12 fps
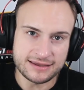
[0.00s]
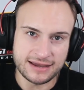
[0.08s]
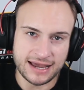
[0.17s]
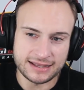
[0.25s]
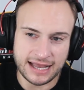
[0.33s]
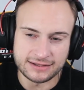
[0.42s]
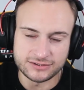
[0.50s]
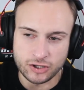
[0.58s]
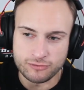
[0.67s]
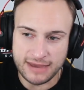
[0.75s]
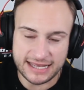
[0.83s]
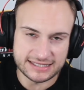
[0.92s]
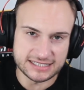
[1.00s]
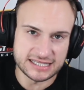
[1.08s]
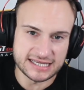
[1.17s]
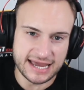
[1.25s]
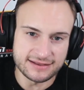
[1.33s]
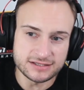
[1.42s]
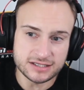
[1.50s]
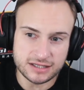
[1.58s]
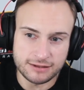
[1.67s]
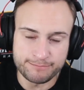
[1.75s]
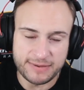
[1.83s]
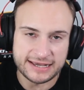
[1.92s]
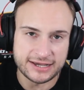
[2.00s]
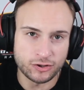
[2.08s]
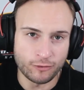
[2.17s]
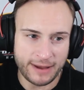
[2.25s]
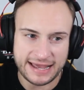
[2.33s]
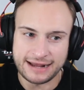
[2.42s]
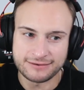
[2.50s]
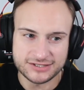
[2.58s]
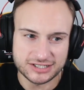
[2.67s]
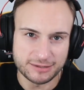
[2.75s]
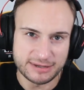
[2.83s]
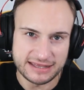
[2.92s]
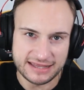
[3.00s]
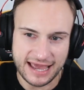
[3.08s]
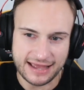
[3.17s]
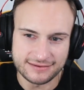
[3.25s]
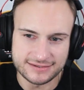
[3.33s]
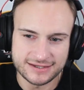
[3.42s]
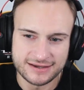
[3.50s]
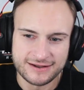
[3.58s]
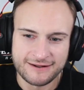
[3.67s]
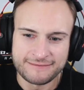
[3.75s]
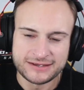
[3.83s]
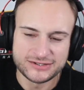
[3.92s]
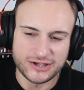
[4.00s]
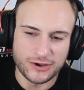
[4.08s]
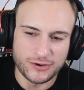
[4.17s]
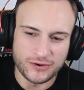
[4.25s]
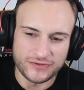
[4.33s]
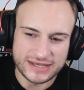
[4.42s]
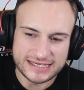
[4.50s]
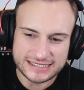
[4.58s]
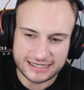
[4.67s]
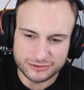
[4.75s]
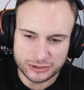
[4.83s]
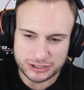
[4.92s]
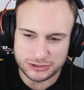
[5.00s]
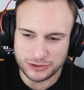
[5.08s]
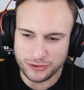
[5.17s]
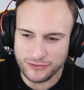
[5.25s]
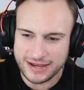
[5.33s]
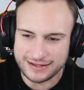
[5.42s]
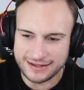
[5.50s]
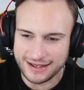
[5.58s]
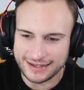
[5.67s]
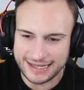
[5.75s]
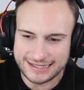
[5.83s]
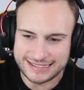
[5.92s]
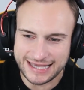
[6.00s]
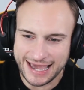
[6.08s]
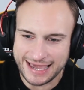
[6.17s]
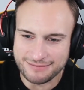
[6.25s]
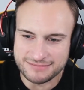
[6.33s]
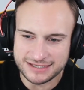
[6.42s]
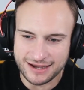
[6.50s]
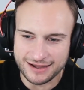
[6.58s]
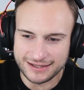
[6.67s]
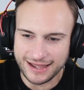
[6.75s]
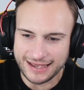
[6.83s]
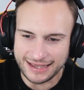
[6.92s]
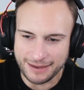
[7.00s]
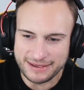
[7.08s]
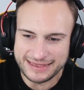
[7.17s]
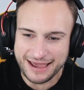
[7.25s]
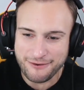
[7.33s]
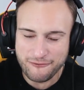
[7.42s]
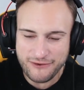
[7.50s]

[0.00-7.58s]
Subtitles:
and don't make it to the end, the bigger your payout's going to be at the end. So these kind of traditional Korean kids games are like, I mean, it's